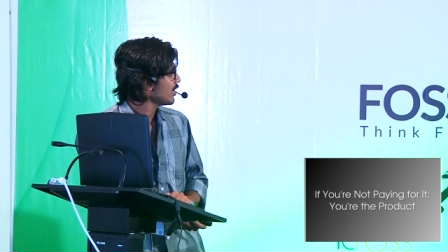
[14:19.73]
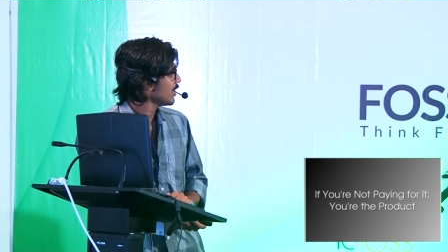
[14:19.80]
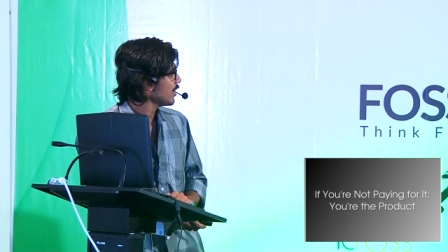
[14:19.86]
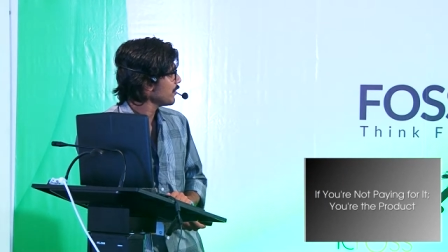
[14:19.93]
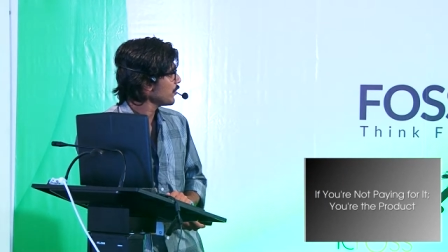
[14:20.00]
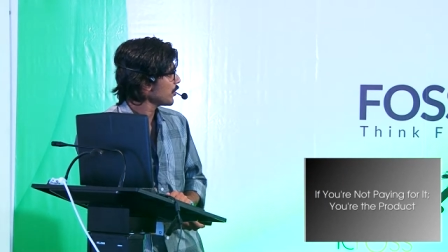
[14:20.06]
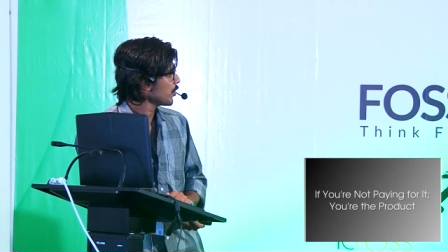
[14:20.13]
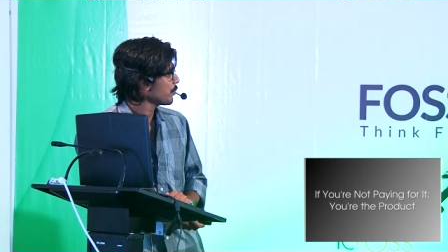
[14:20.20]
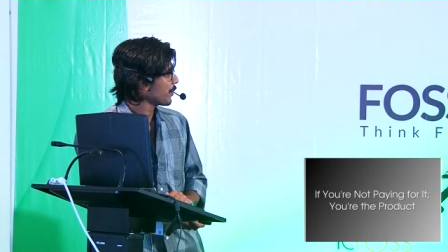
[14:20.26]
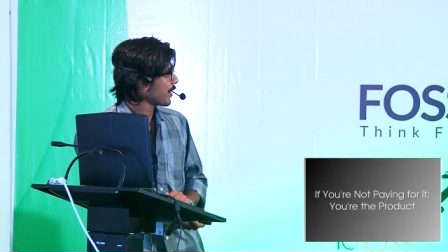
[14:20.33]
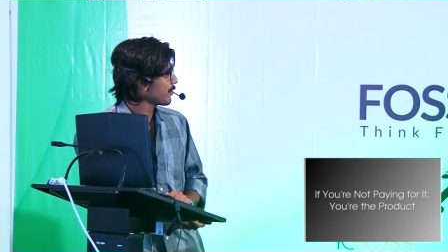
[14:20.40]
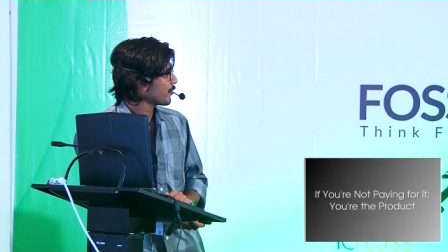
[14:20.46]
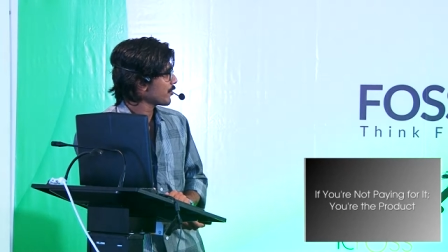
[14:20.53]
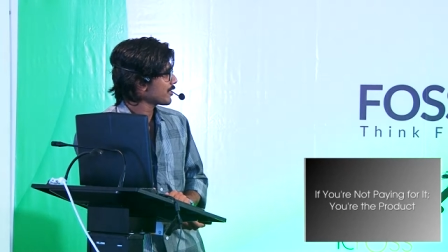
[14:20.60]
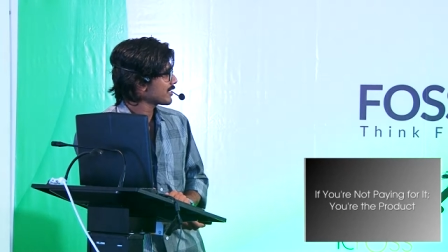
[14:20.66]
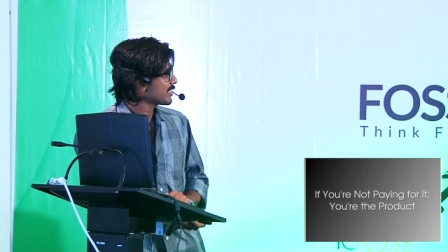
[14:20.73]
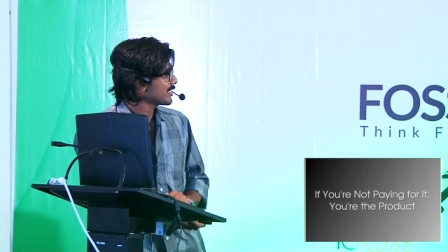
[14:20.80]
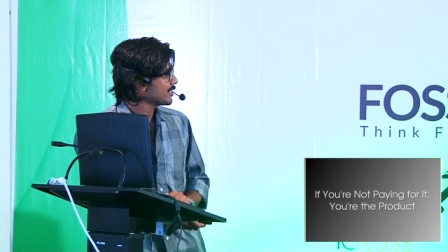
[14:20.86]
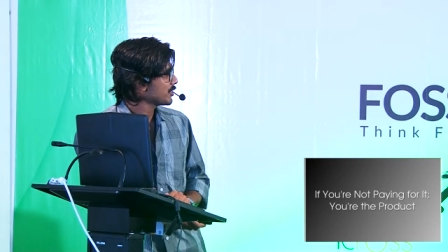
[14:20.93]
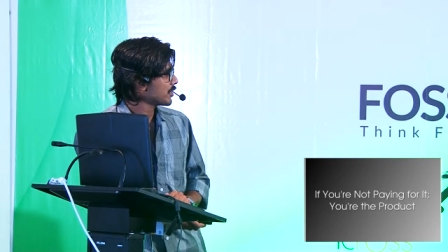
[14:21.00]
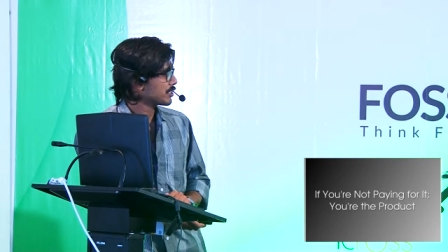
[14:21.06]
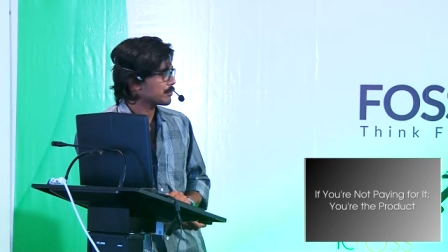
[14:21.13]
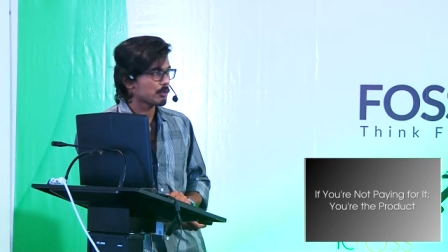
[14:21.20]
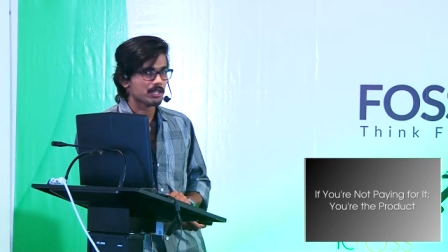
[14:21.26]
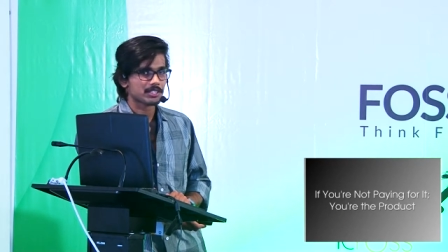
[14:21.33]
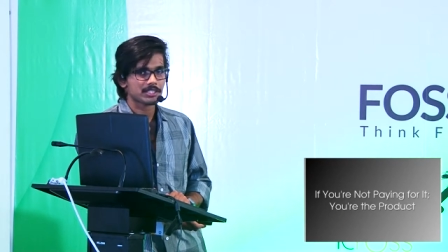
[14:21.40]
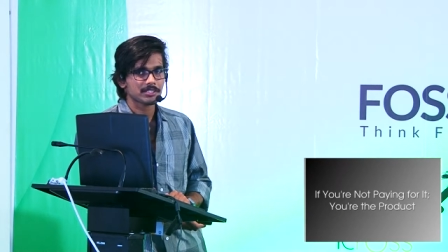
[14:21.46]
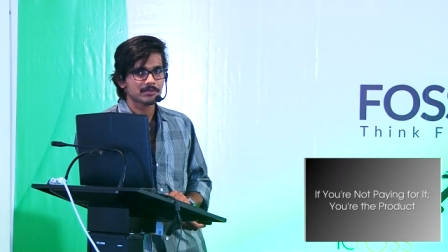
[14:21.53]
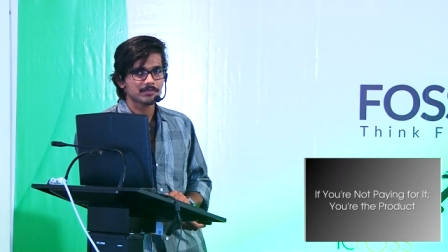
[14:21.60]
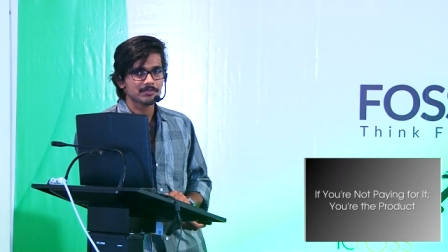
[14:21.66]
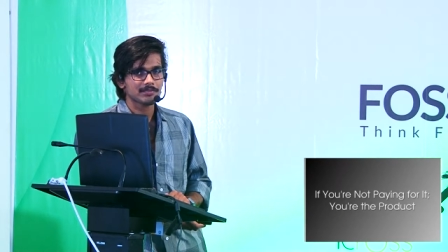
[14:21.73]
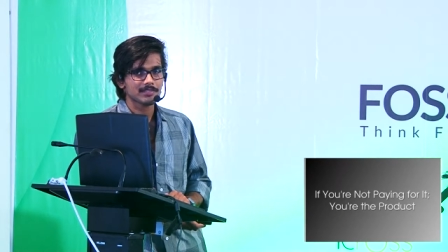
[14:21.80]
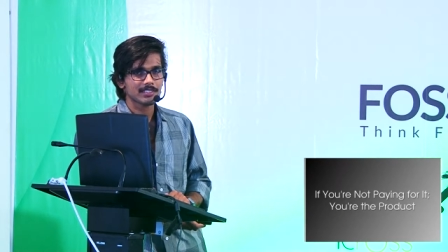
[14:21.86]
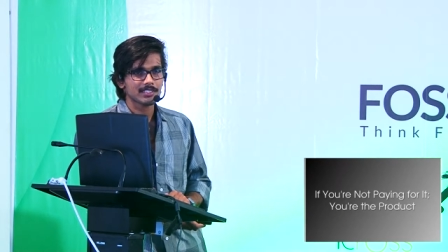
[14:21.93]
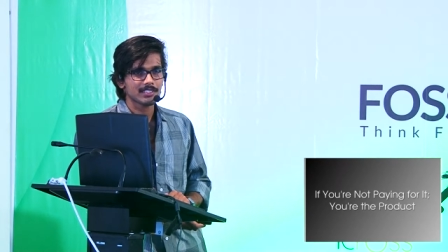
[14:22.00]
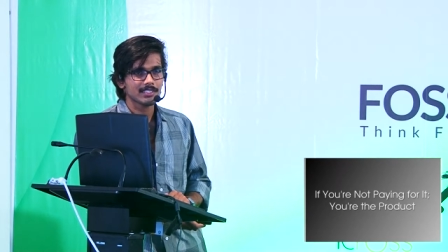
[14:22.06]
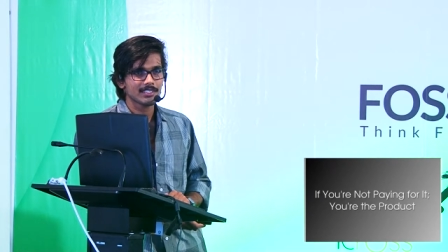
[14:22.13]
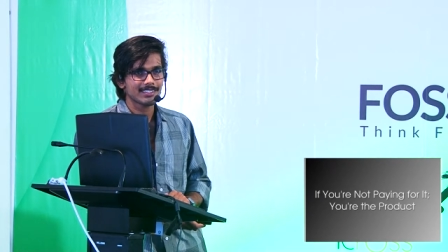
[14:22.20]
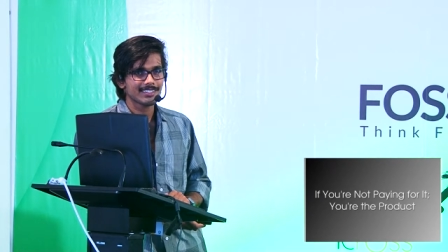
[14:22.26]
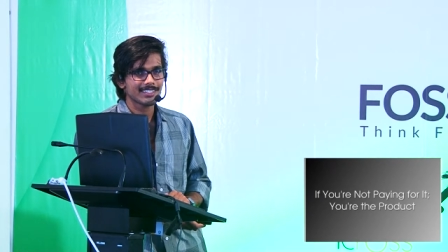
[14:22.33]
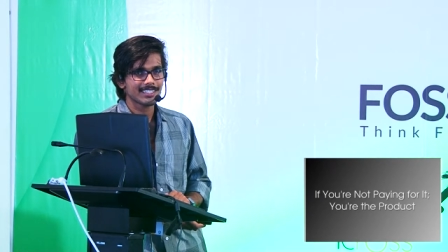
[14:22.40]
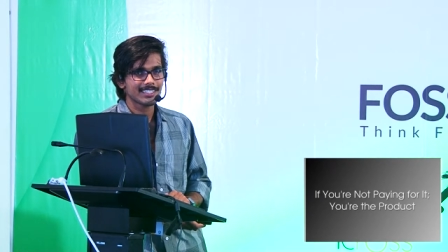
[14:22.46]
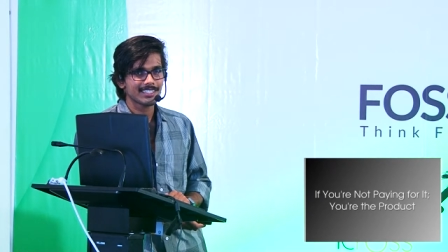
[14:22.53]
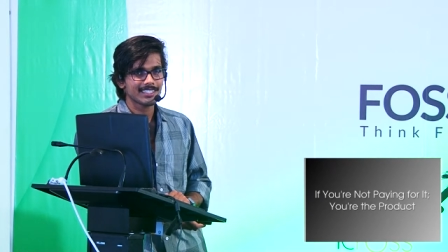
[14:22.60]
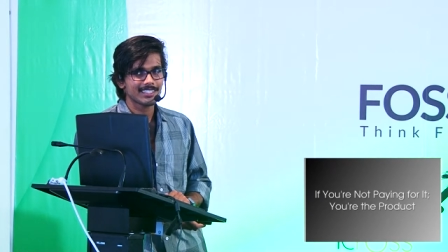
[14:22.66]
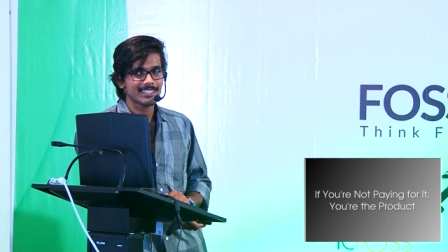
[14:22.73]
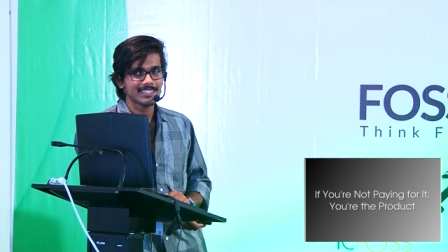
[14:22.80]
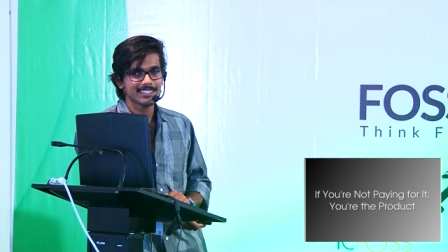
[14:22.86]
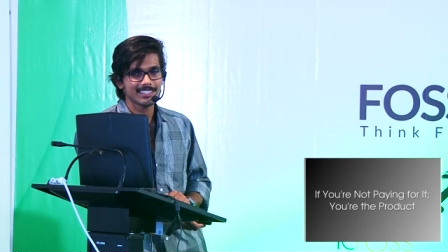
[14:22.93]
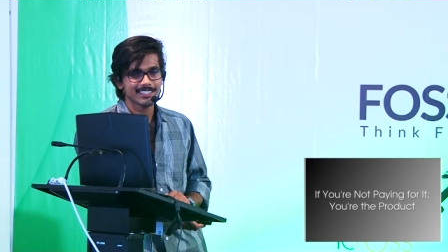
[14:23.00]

If you're not paying for it, you are the product. Uh,